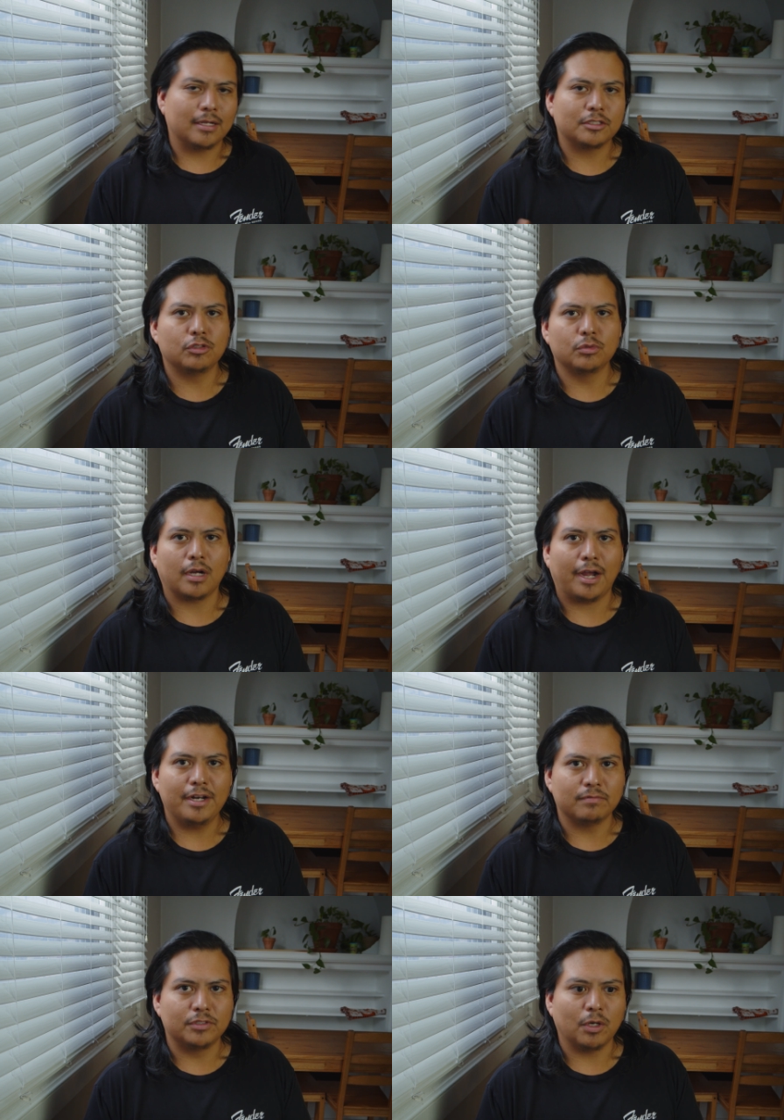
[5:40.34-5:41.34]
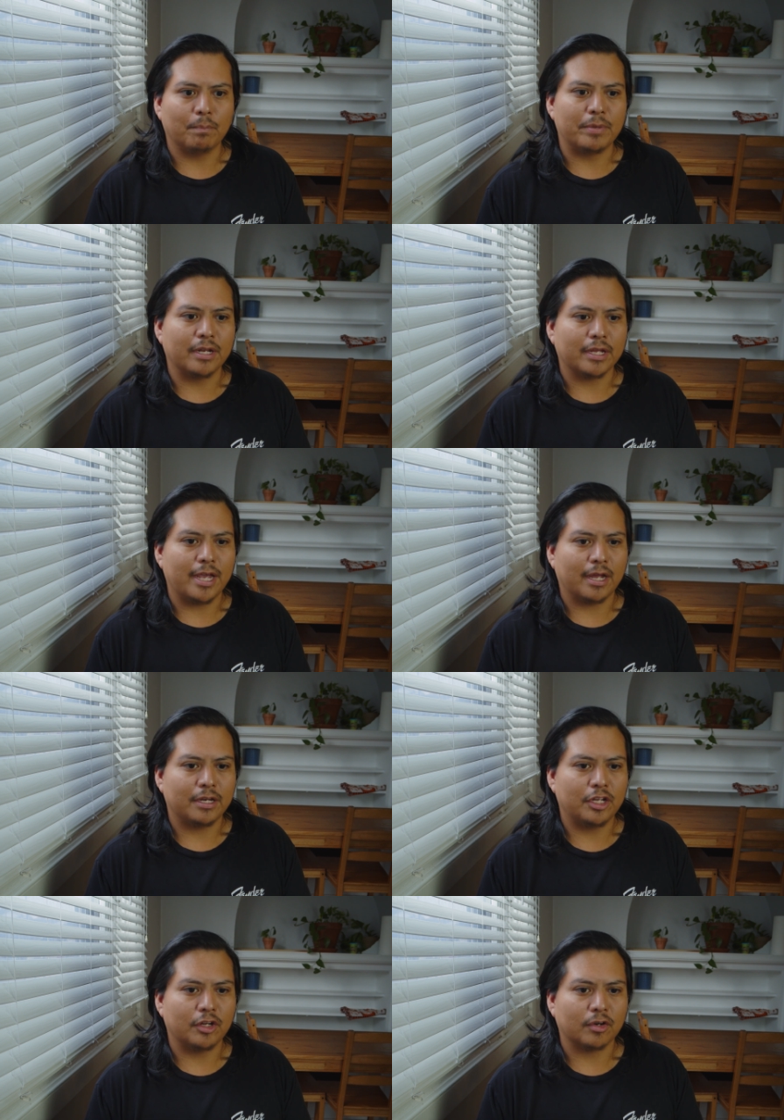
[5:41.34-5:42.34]
And to kind of jump in again
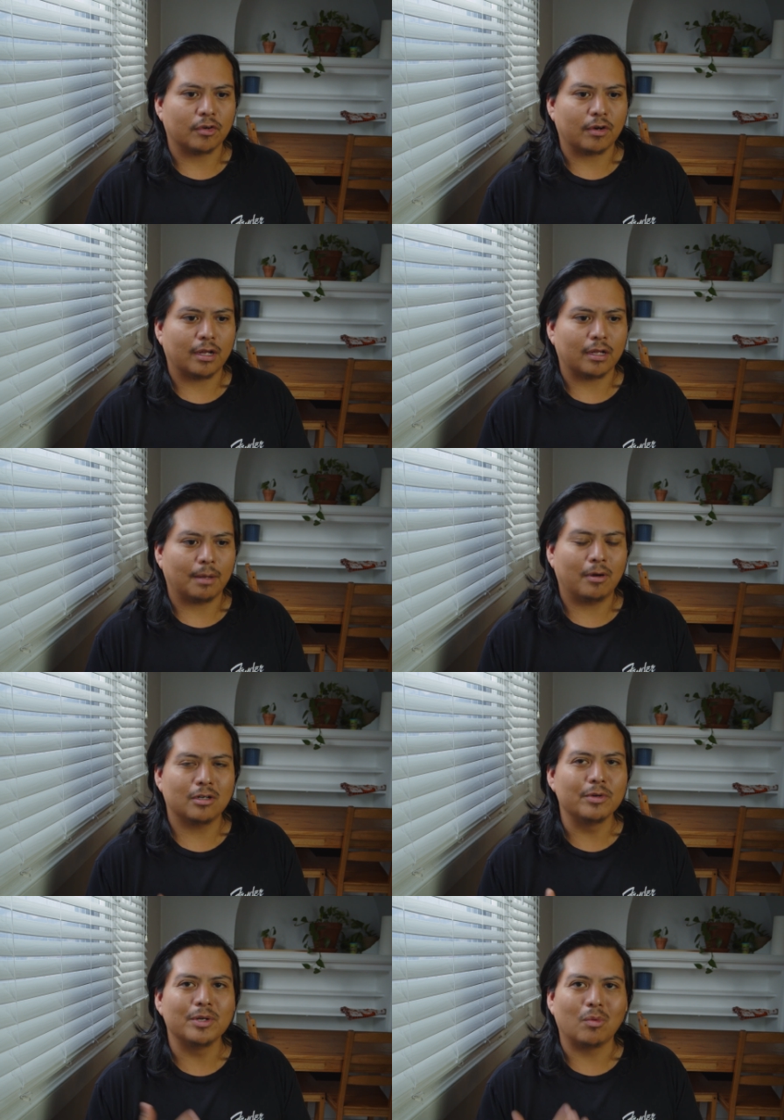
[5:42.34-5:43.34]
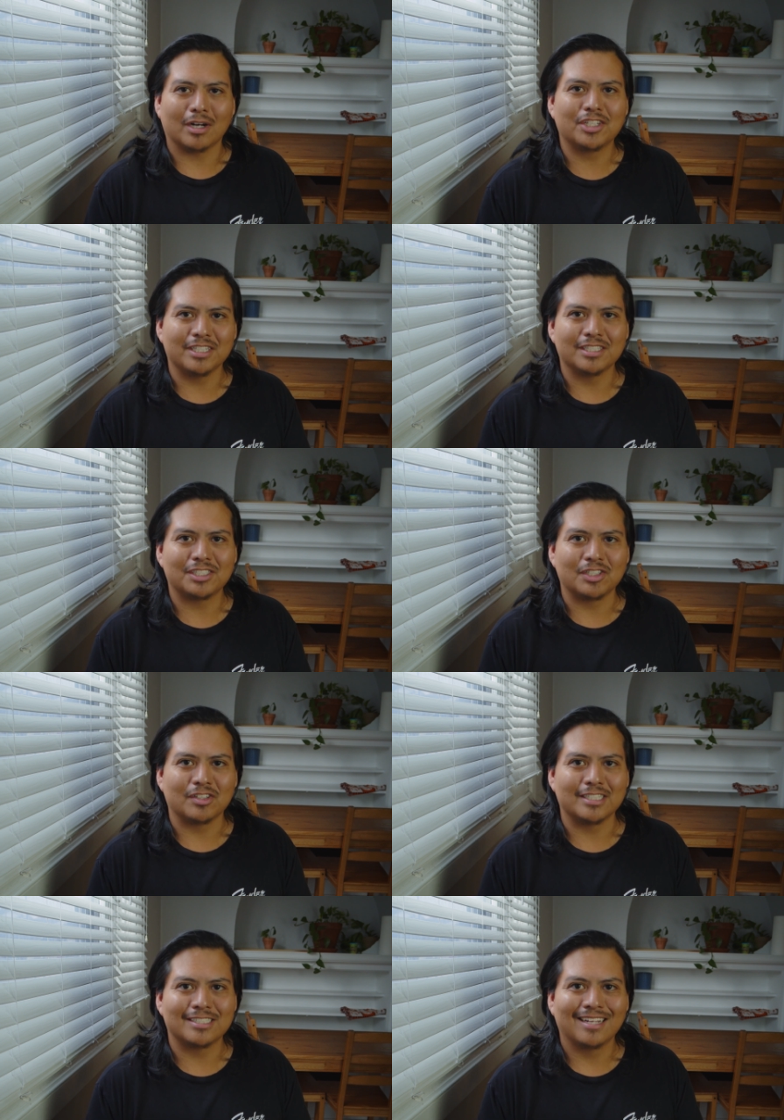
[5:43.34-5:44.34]
here, upon rewatching the
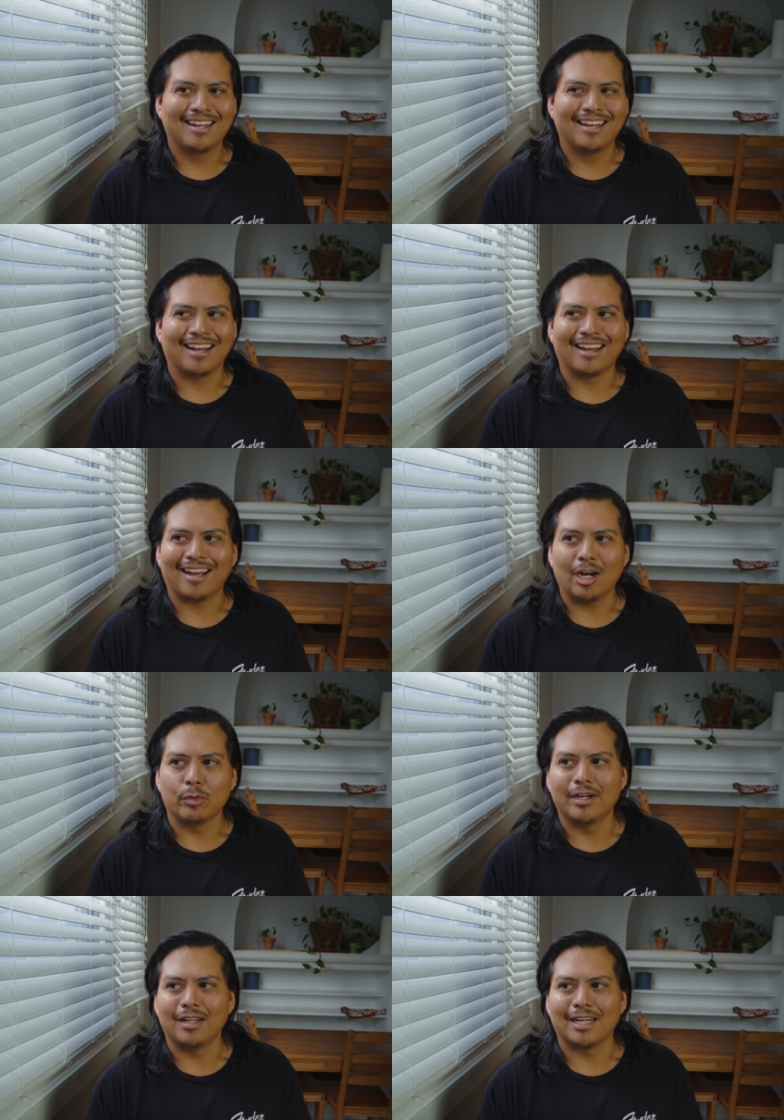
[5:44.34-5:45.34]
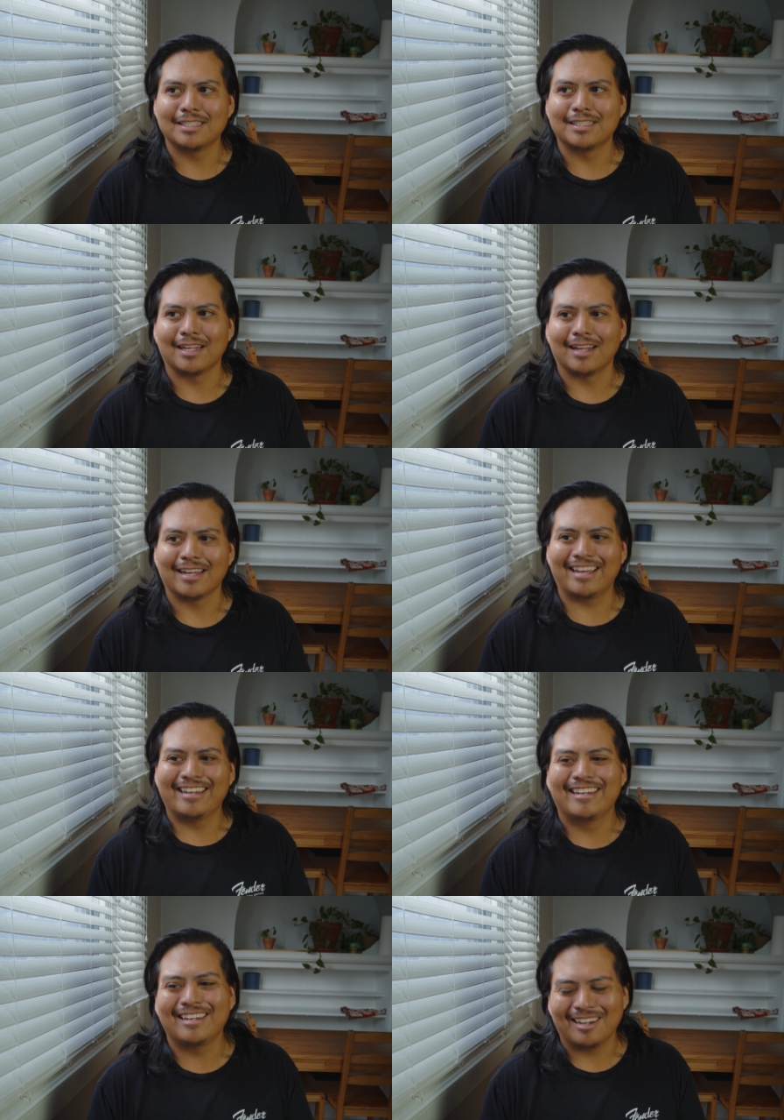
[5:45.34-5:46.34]
series, I realized that like
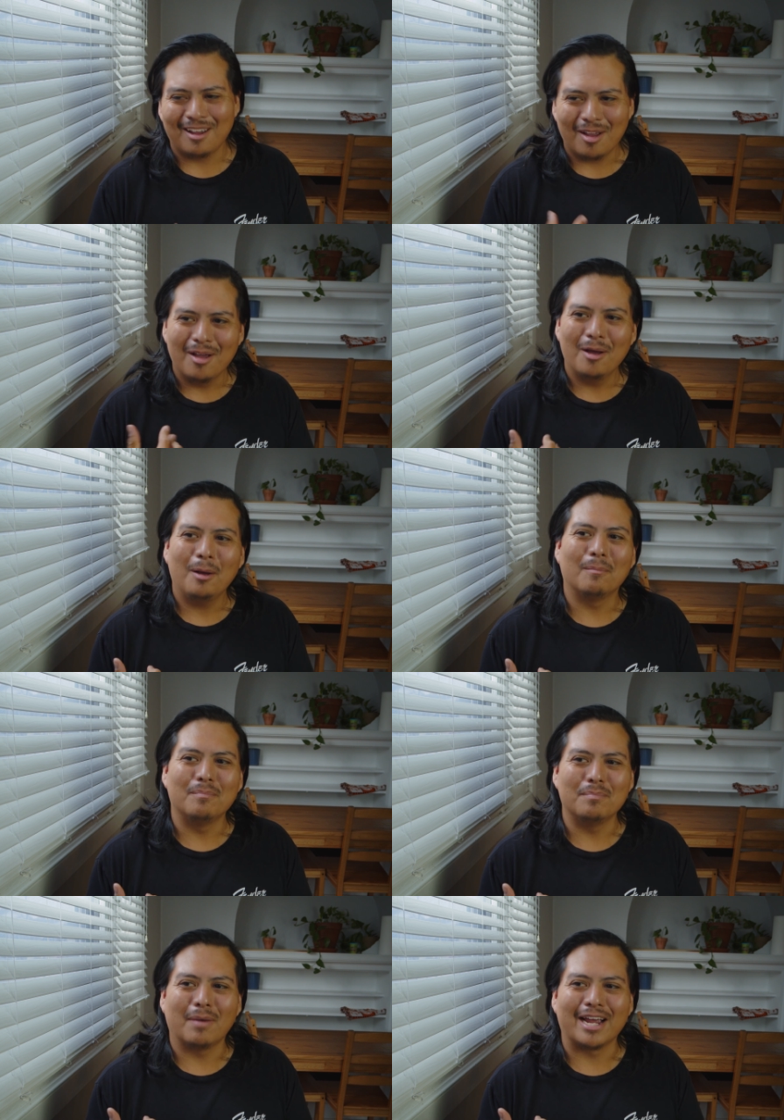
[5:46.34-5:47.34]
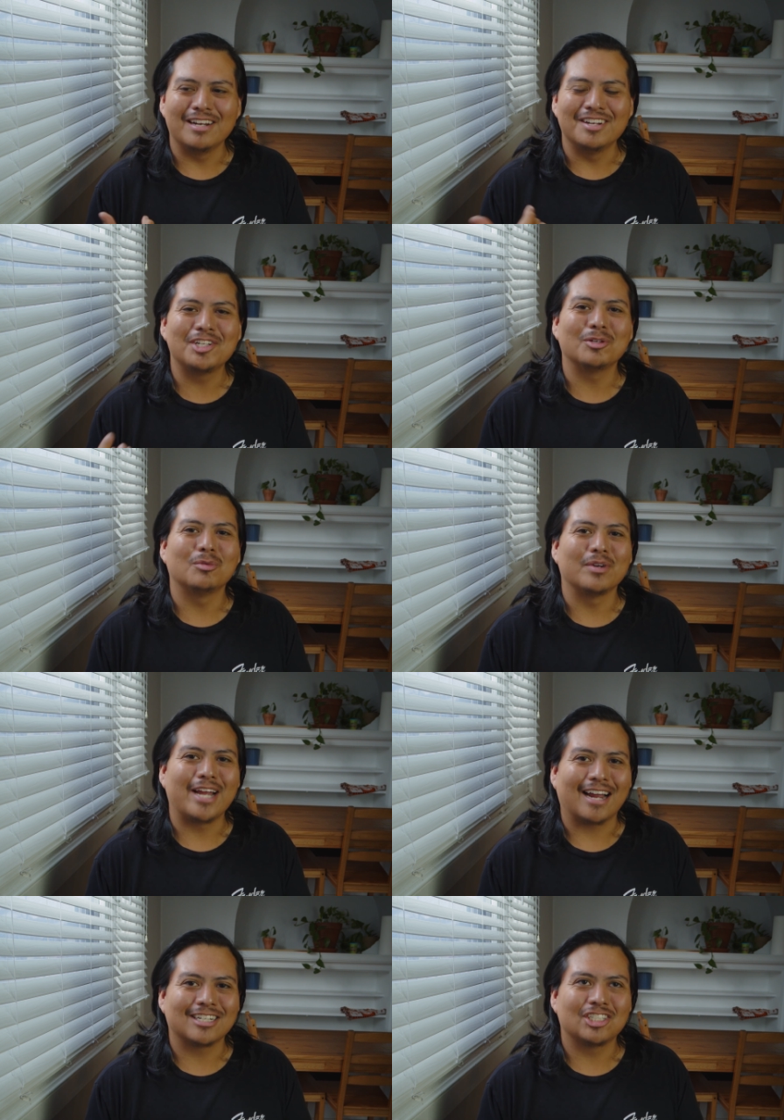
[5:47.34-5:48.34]
my initial
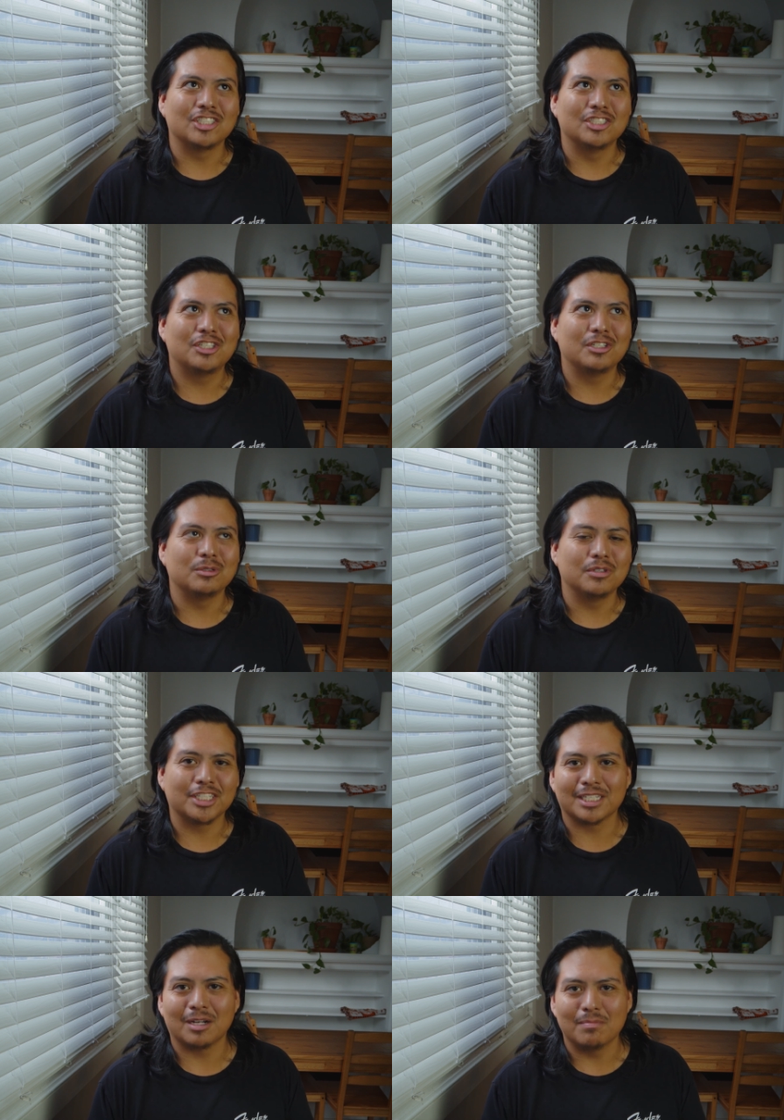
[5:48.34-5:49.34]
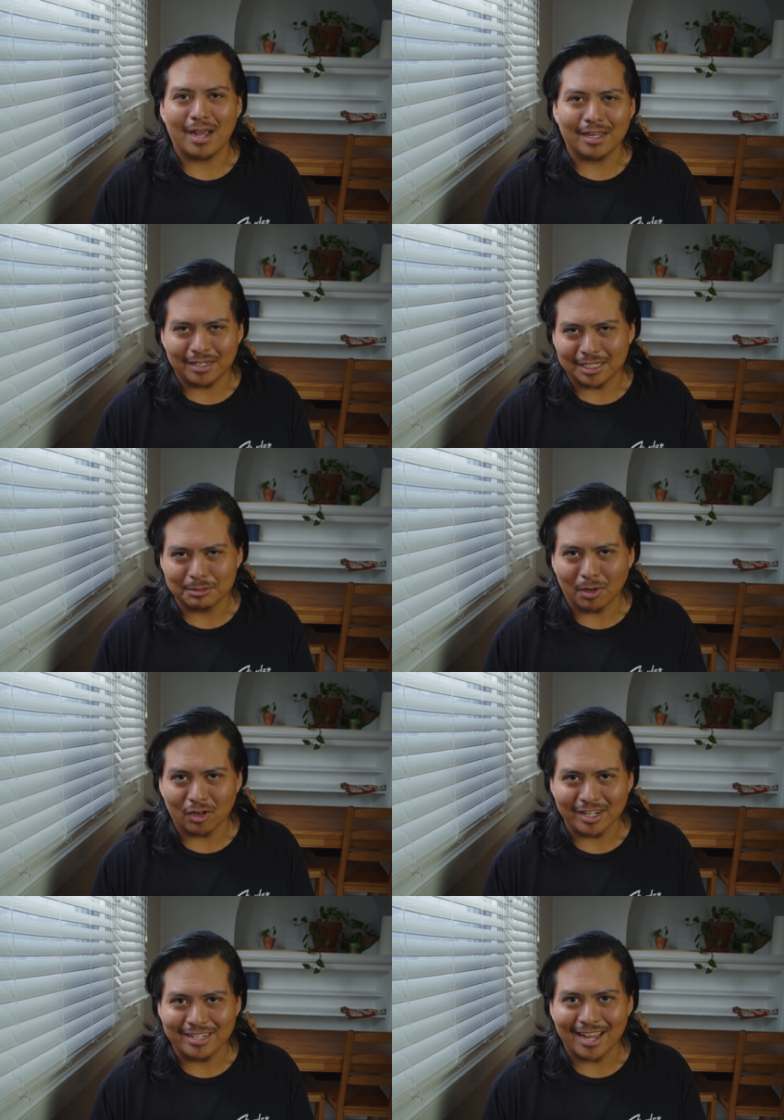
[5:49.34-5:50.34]
reaction to Jessica Matten as
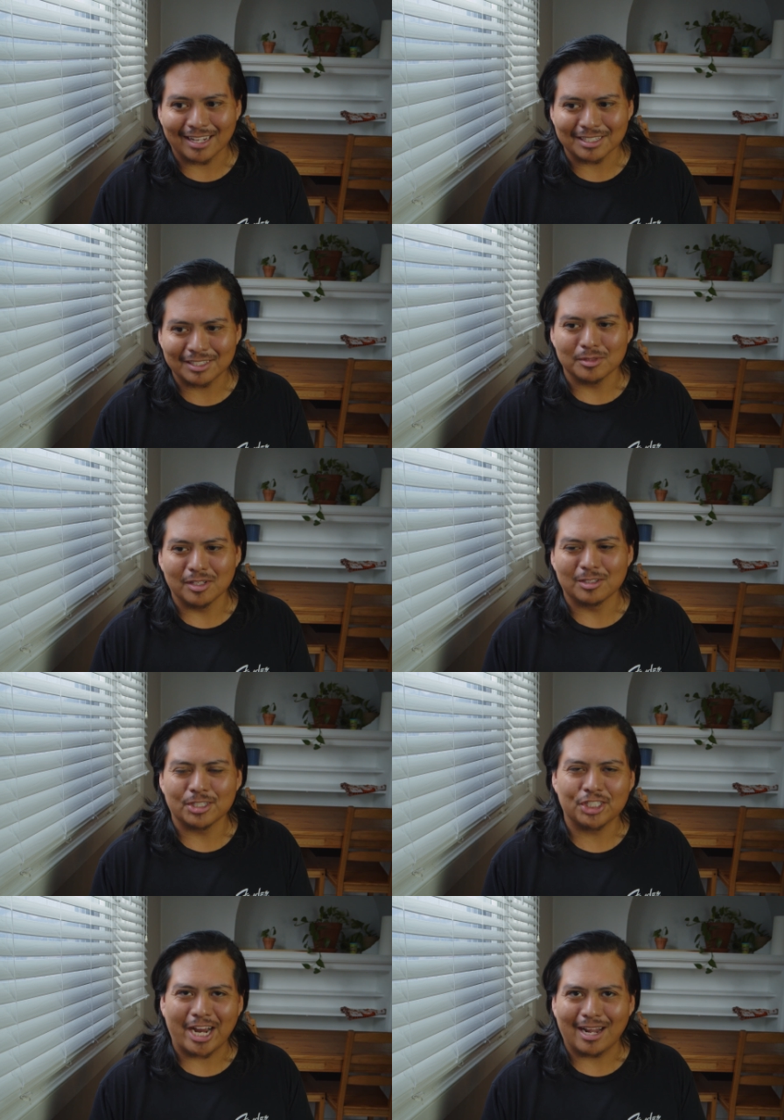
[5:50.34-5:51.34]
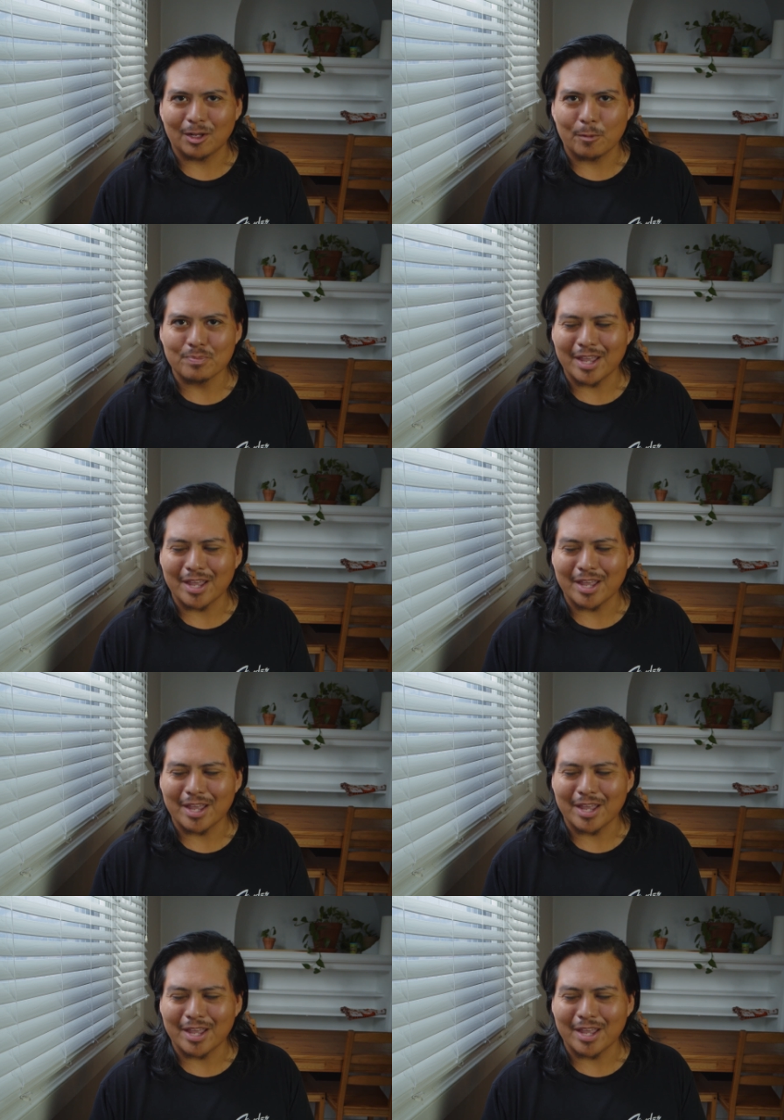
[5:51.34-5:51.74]
Bernadette was a little shallow,